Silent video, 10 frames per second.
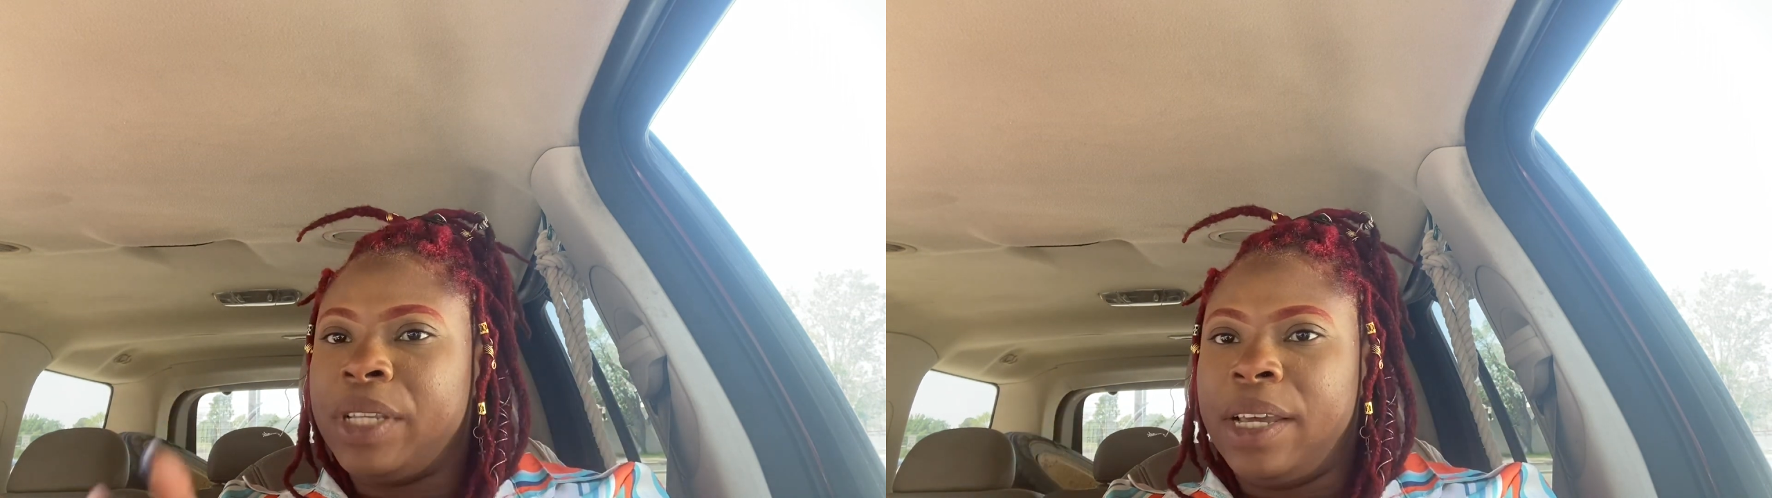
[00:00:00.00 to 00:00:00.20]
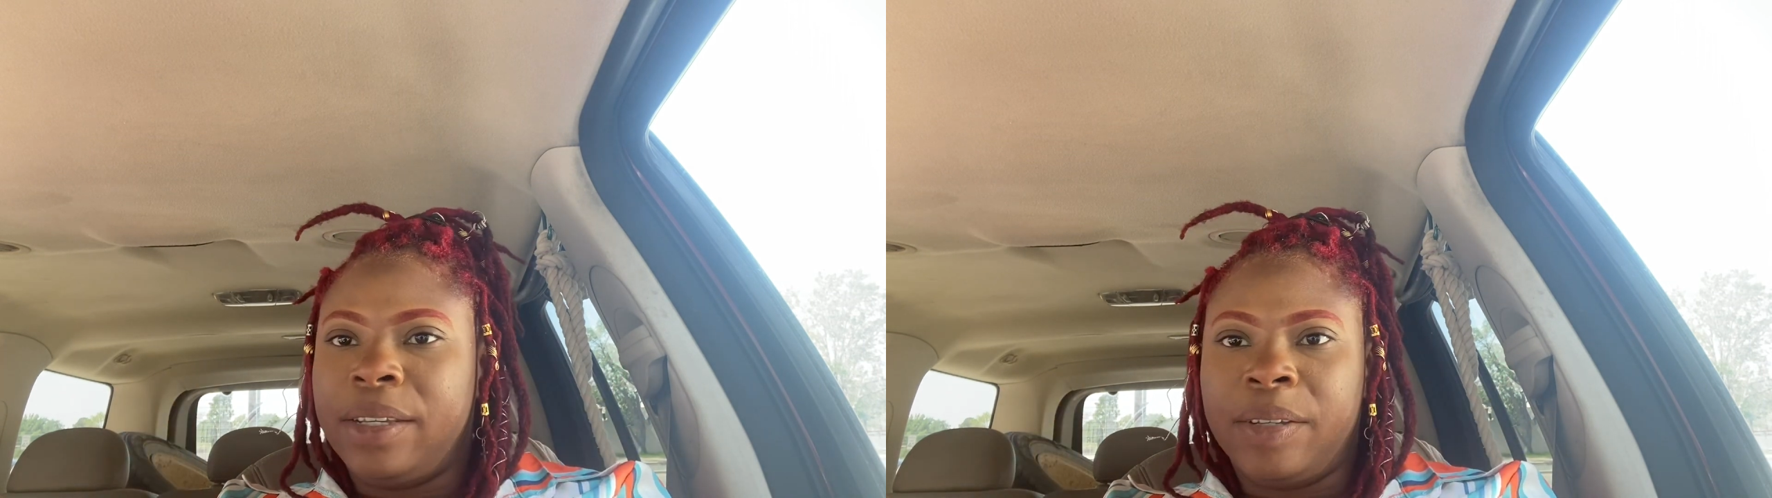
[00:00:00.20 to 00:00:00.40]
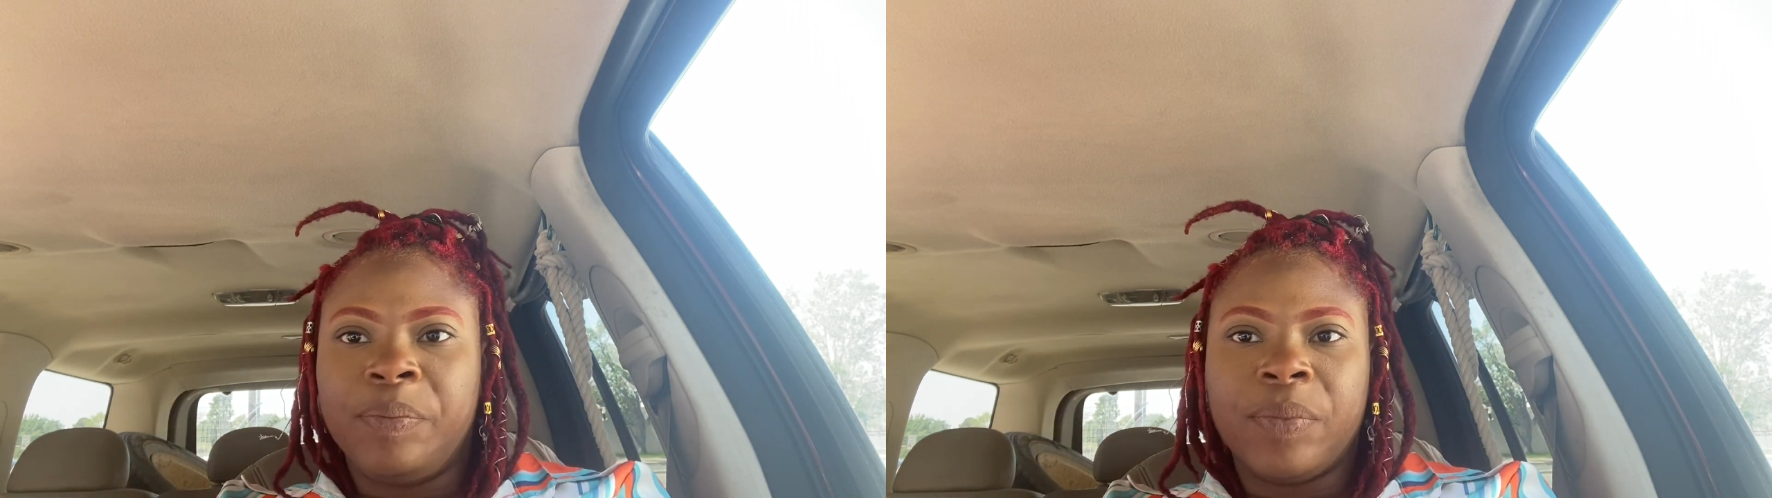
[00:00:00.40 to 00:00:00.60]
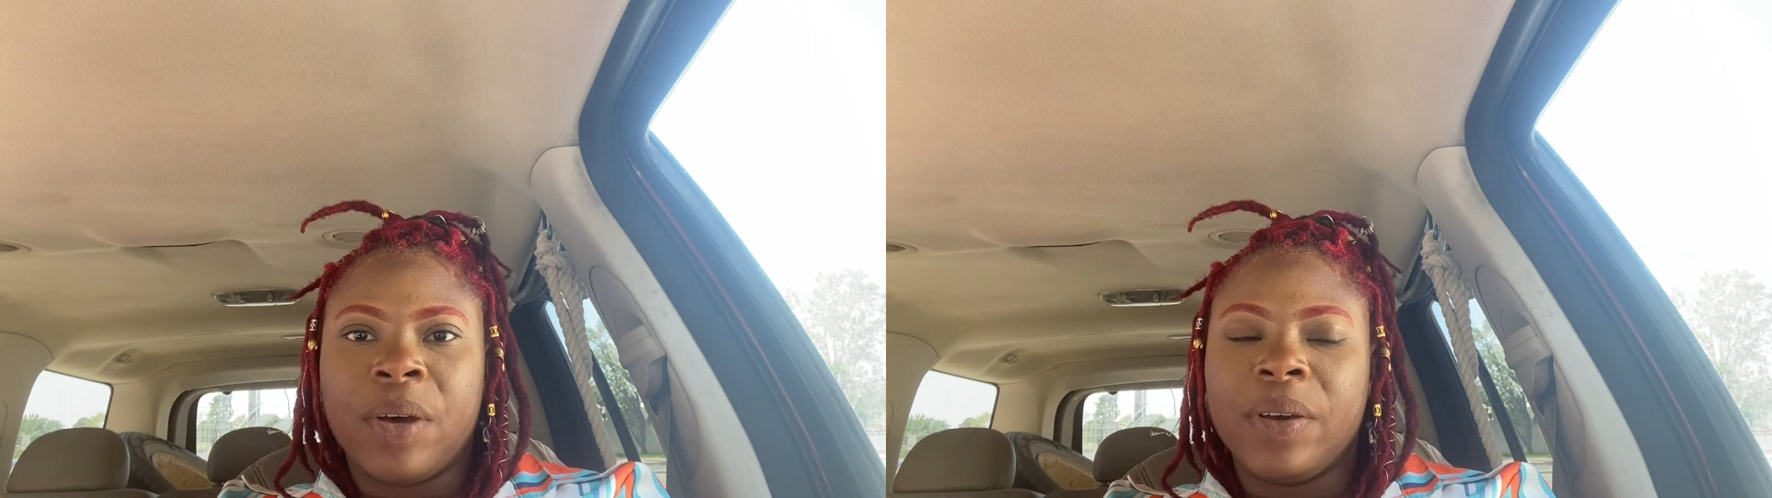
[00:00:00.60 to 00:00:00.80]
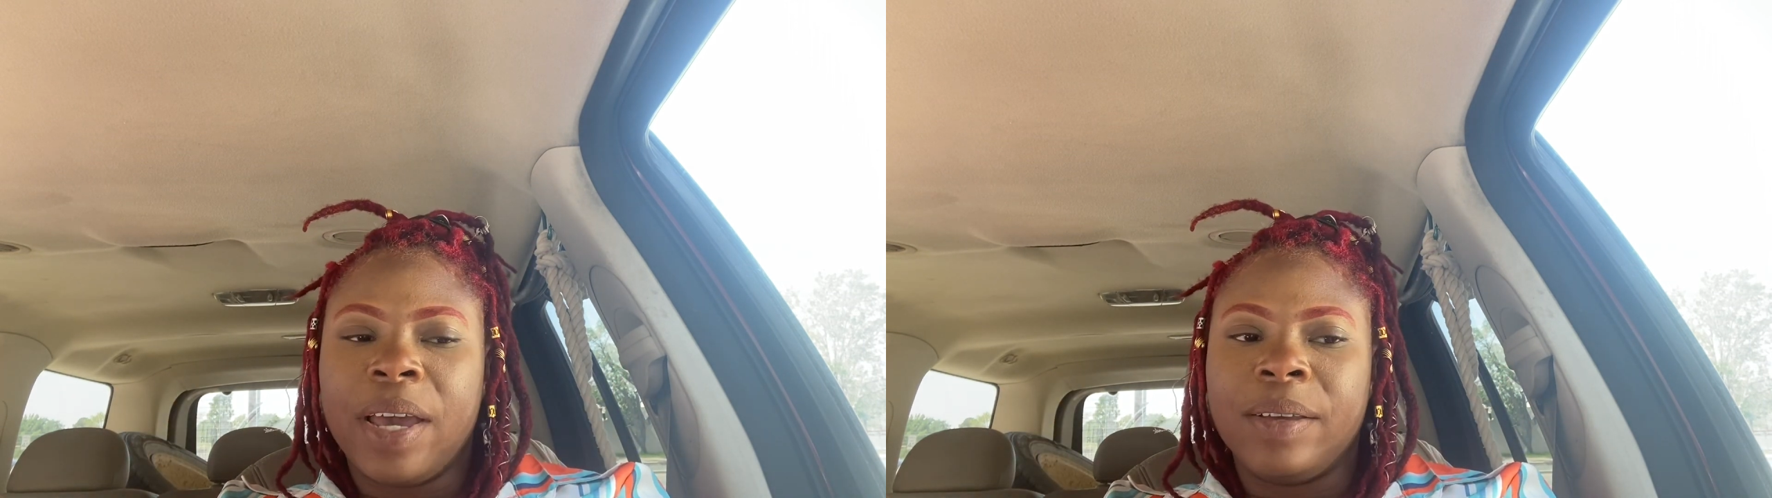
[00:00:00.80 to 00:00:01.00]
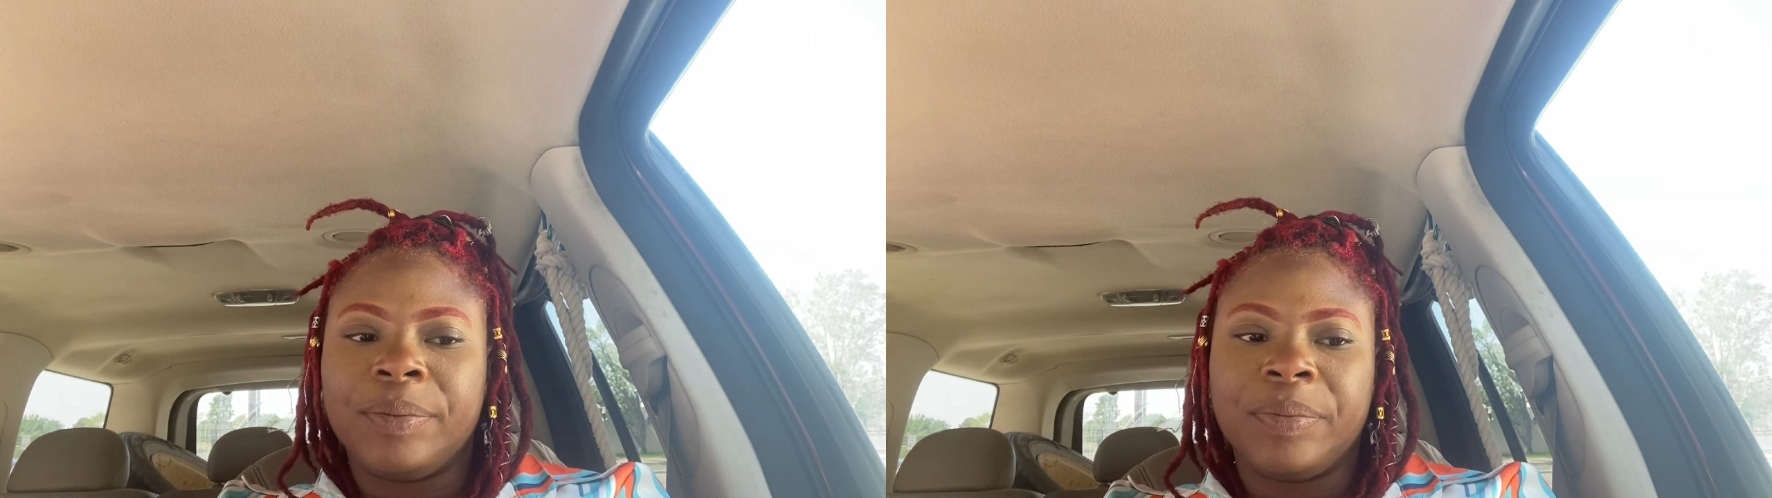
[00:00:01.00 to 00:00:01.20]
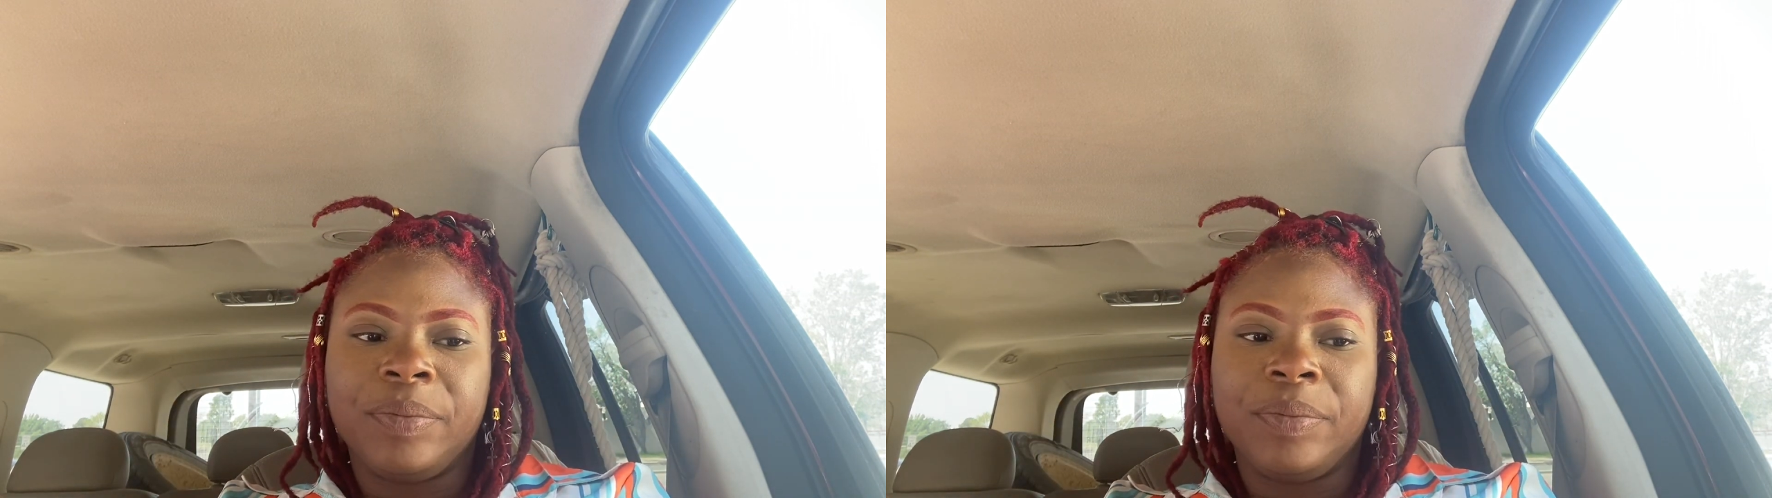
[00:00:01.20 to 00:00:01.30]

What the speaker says: take it, okay?